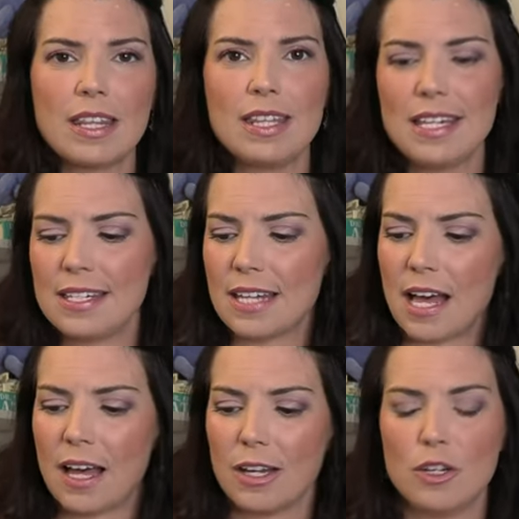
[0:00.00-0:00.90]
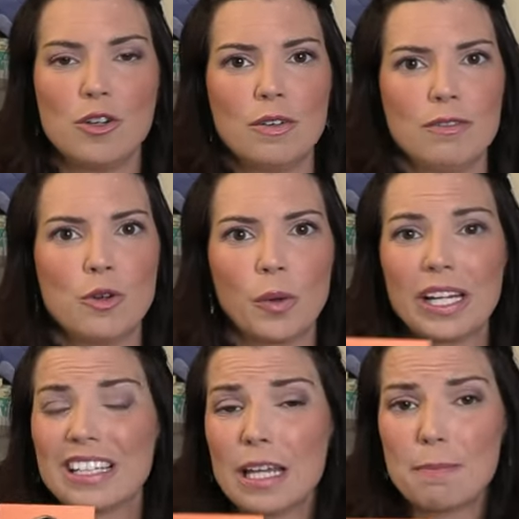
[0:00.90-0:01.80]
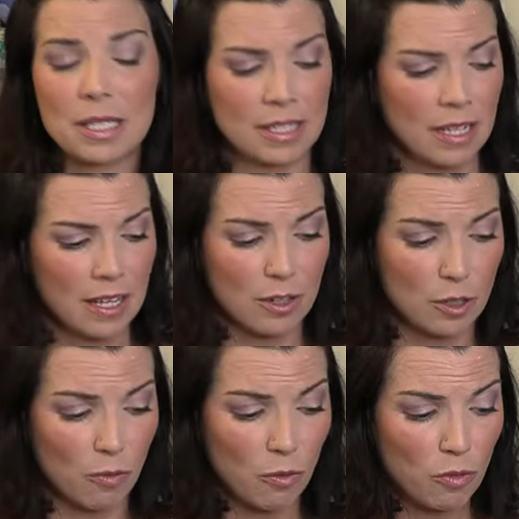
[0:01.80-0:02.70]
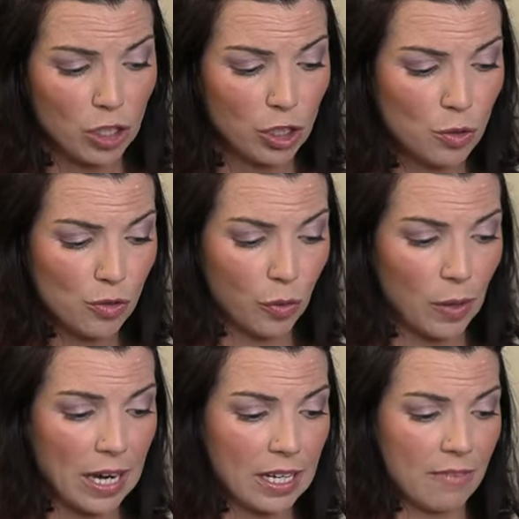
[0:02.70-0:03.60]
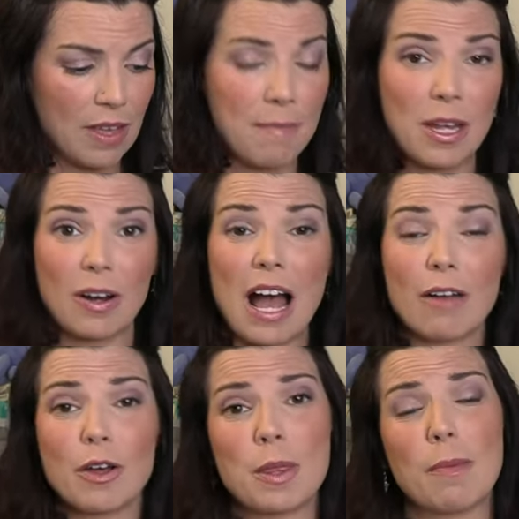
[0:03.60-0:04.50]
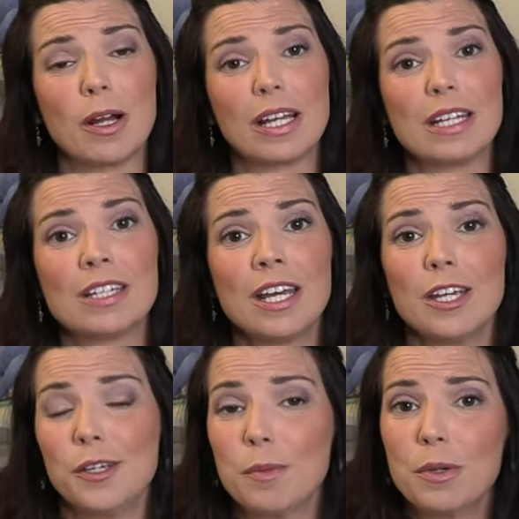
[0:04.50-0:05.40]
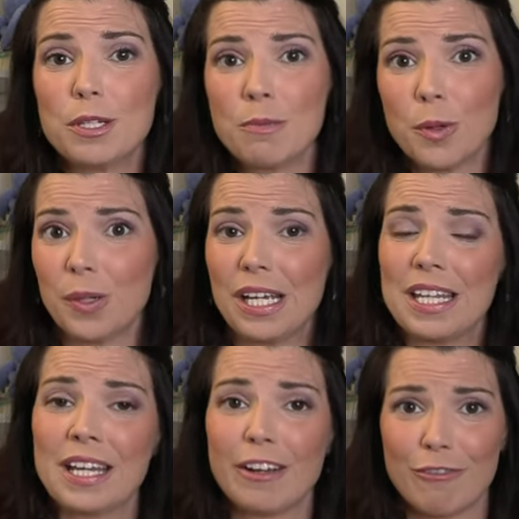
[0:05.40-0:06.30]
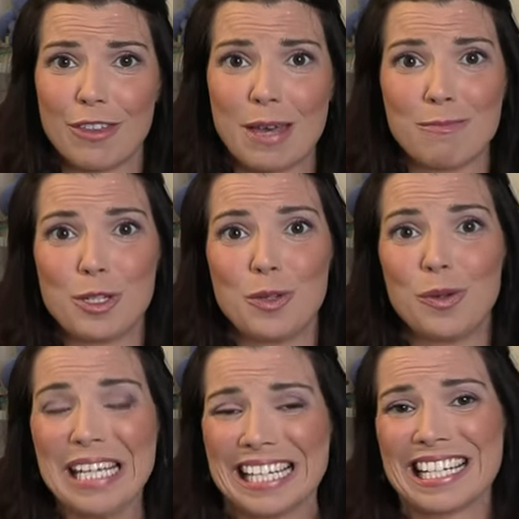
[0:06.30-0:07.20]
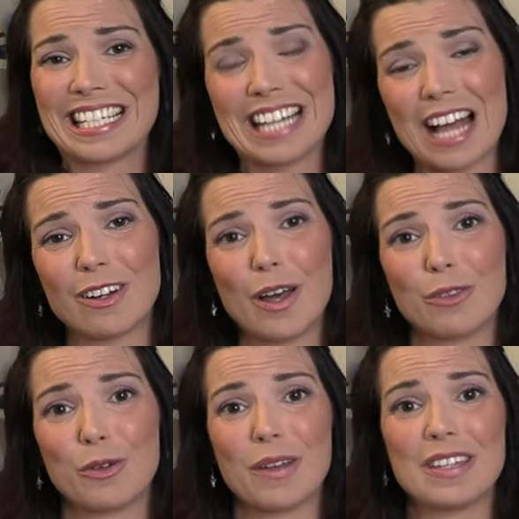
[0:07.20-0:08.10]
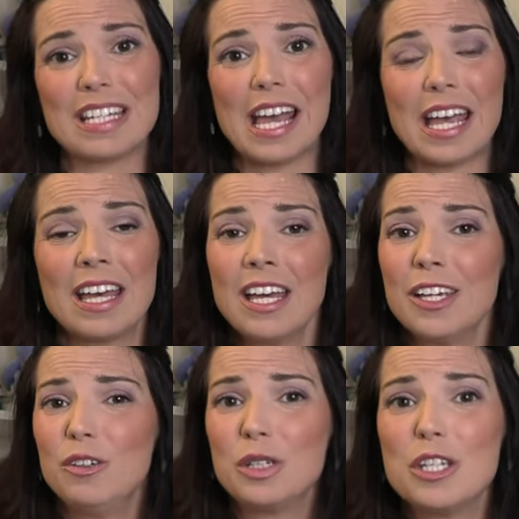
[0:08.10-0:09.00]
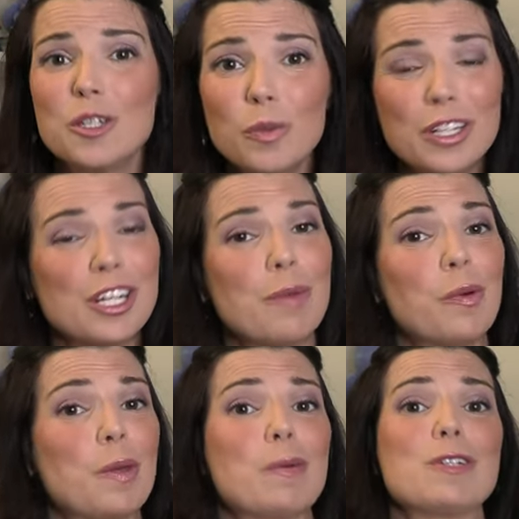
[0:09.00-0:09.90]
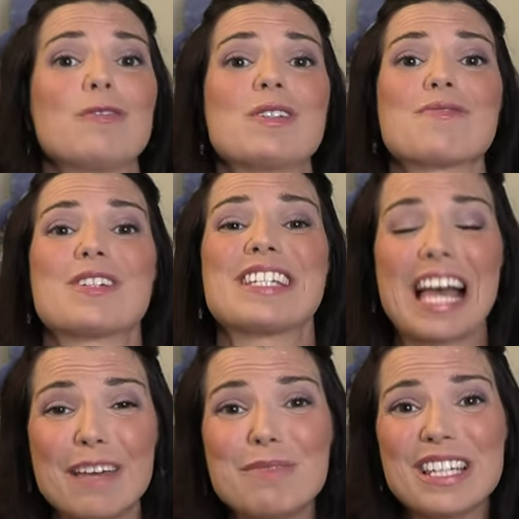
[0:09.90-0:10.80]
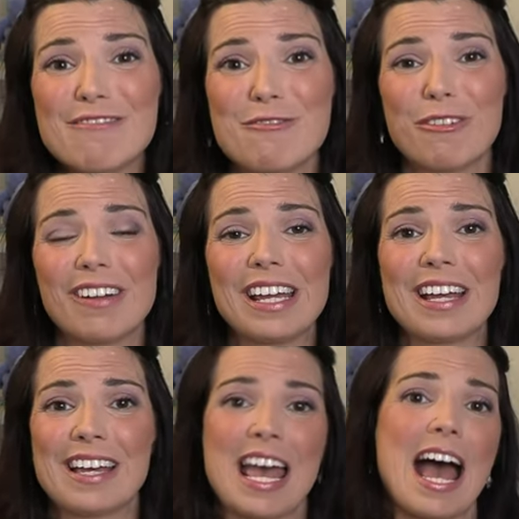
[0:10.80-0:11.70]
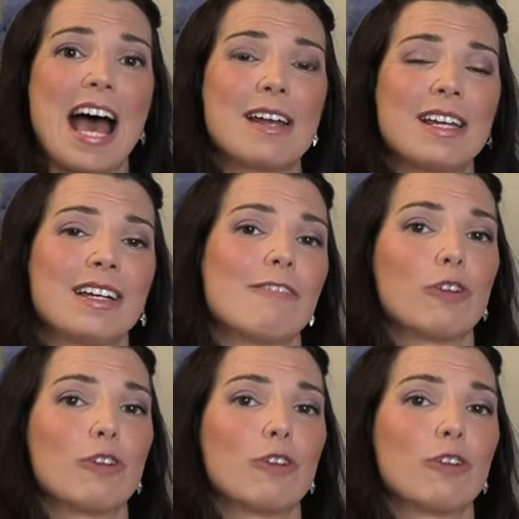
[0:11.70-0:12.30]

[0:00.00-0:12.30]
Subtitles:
these nori clips. There's a huge variety of them that are out on the market. You can put some nori in there for them to eat and snack on throughout the day. You can switch it up with a bunch of different types of nori. Adding